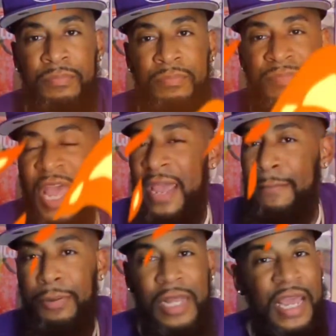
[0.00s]
They
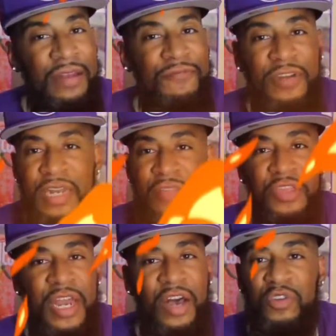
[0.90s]
ain't playing for
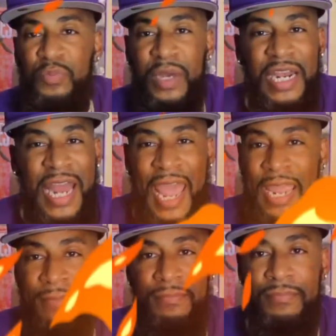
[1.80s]
nothing else but a
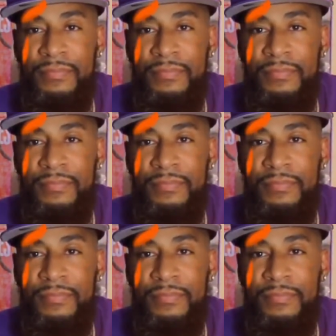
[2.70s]
name.